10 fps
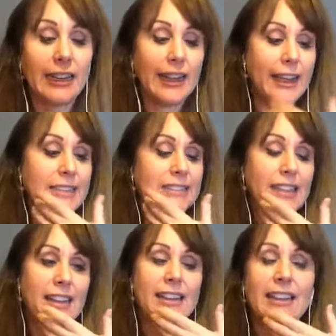And
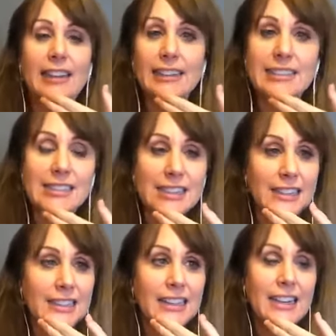I like to say
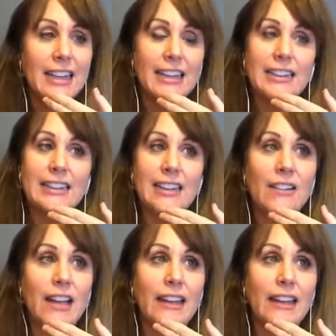that, you know,